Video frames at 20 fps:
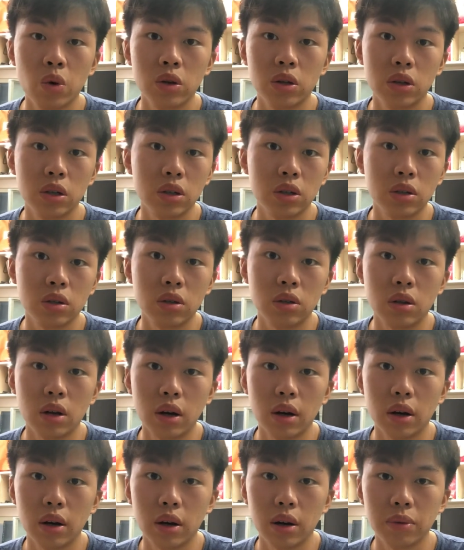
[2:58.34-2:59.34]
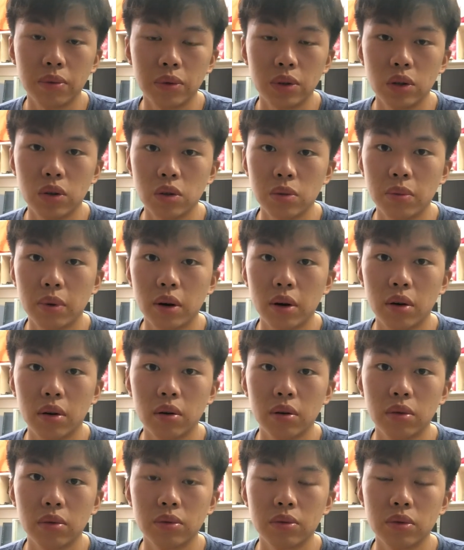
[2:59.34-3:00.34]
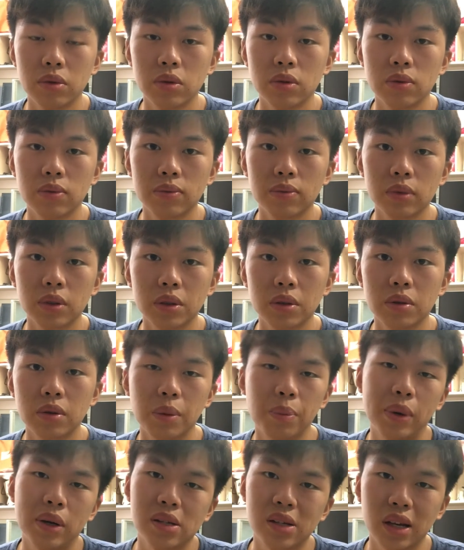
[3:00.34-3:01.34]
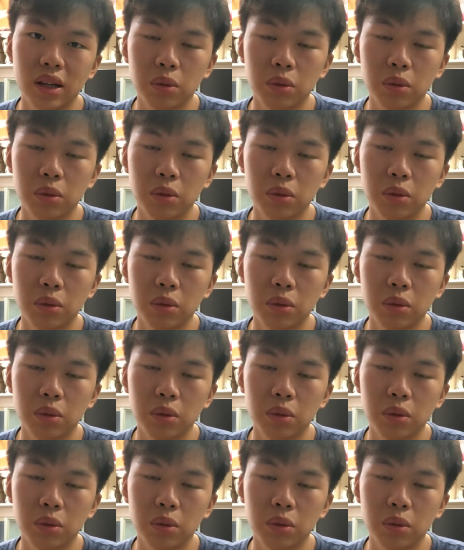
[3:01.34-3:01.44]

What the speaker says: which is due tomorrow, so